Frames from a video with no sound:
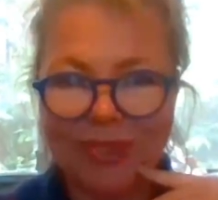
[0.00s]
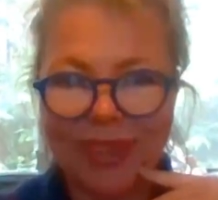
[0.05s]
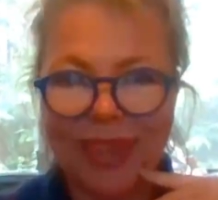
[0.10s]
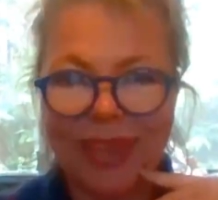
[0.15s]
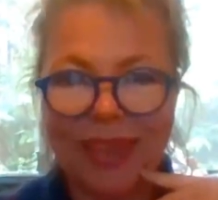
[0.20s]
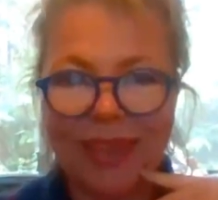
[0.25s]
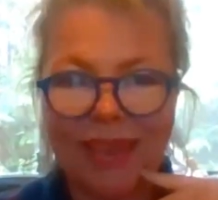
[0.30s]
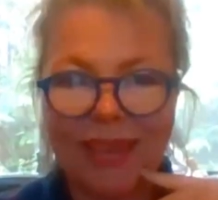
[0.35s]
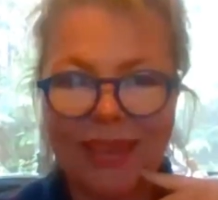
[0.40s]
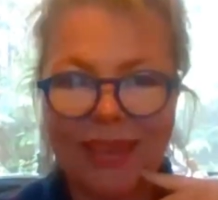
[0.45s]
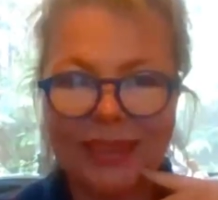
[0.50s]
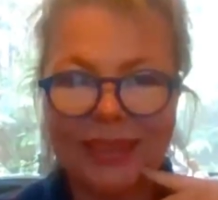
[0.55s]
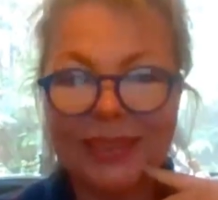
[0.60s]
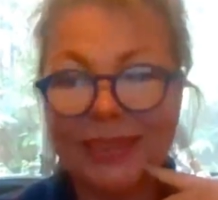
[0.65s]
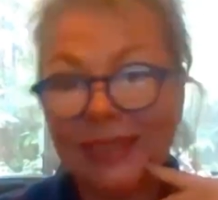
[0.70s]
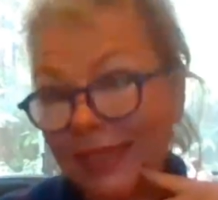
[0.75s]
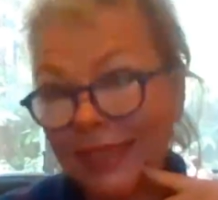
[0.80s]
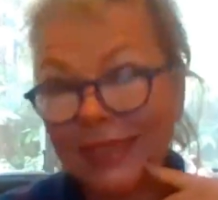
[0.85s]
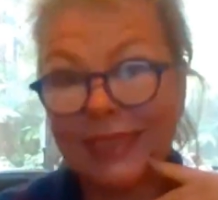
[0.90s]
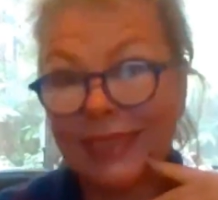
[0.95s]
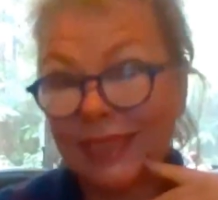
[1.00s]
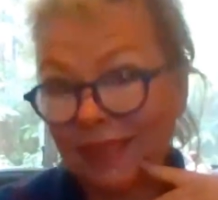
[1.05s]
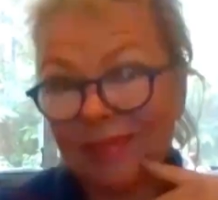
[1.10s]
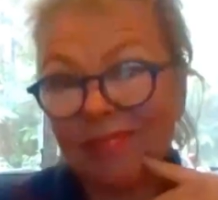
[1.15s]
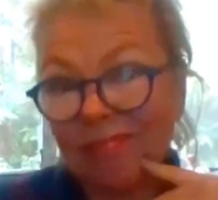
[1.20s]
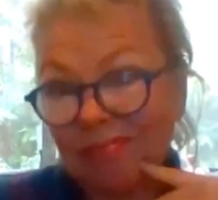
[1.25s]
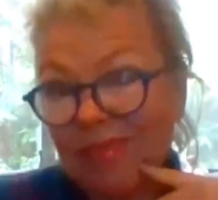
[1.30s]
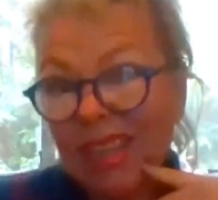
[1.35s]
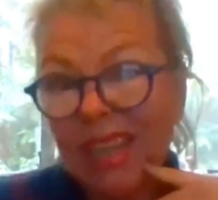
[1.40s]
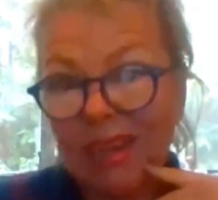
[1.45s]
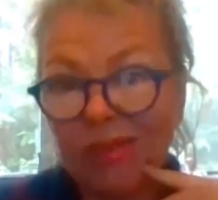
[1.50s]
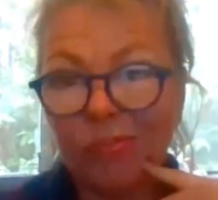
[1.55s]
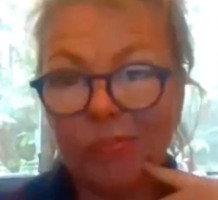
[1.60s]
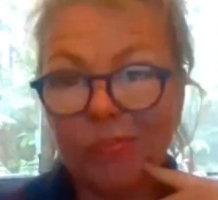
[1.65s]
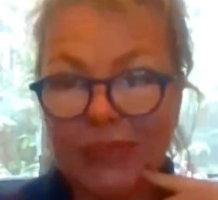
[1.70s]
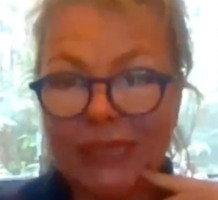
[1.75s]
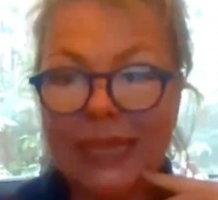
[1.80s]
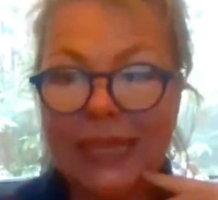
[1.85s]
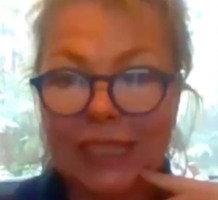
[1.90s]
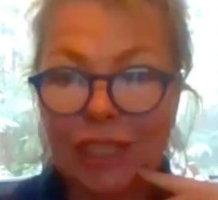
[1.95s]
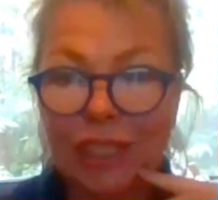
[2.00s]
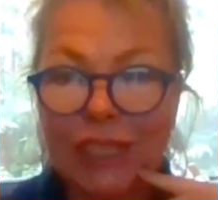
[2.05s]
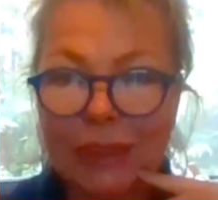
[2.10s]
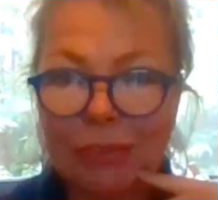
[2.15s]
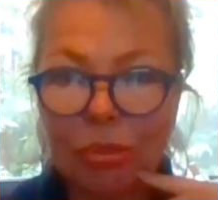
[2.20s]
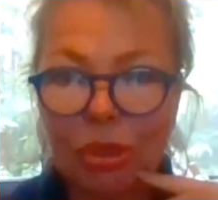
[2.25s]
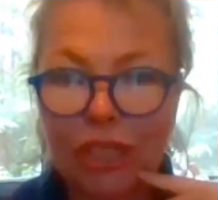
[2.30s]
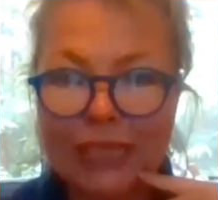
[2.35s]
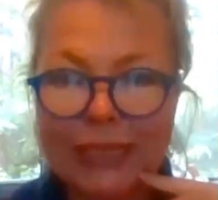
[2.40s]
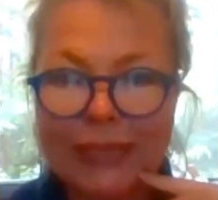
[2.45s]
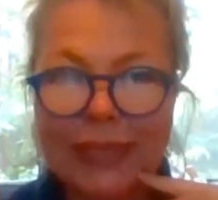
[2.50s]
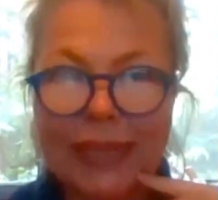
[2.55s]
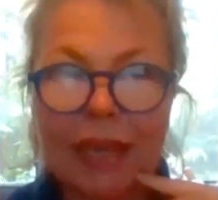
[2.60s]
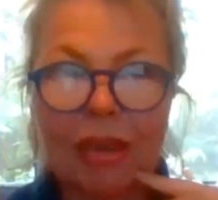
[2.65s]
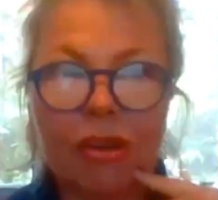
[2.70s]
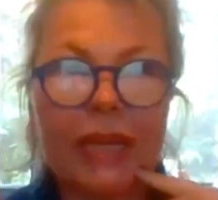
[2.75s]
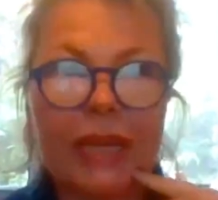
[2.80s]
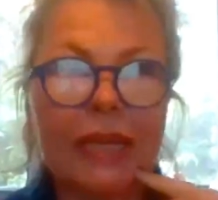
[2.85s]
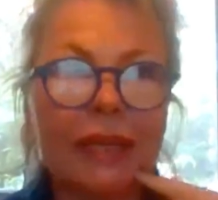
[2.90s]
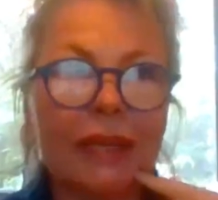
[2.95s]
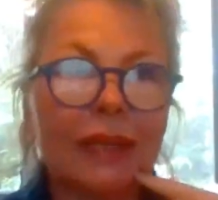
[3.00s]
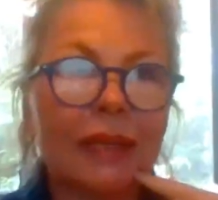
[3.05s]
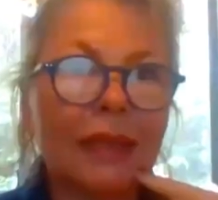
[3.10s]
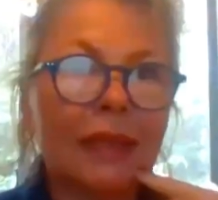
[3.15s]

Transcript: And it's, you know, potentially pretty scary.